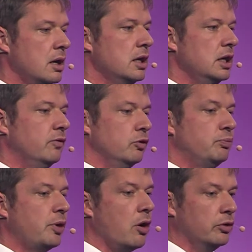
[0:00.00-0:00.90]
even
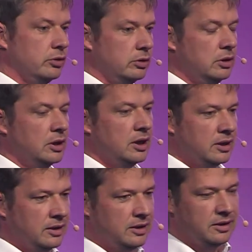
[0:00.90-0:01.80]
prouder
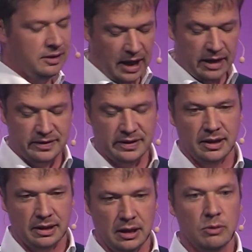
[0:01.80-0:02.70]
that
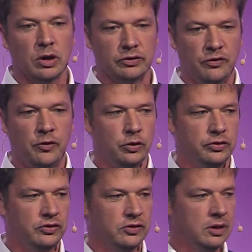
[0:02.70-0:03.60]
it was the
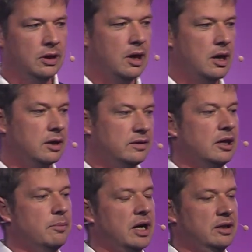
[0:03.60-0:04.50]
first
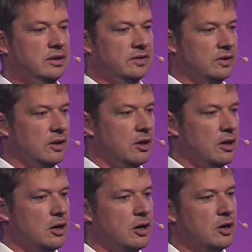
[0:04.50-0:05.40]
telematics
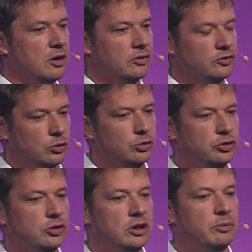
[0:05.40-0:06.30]

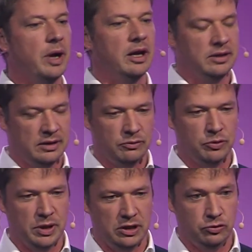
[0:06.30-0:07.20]
solution in bike that we
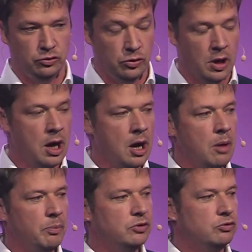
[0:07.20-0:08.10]
managed to do.
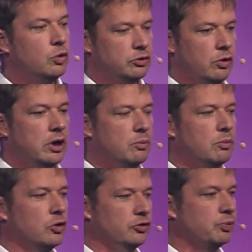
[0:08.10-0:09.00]
But what we are
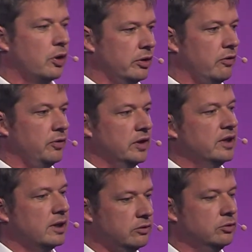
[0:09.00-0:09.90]
most proud of is
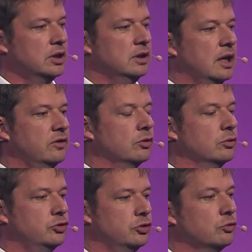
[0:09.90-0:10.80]
that actually that
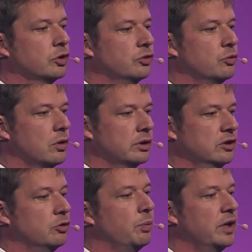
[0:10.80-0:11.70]
solution was
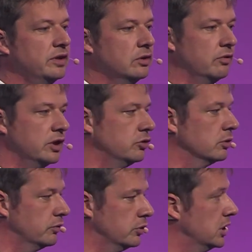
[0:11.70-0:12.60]
awarded the best innovation
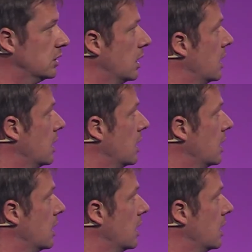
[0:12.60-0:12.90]
of the year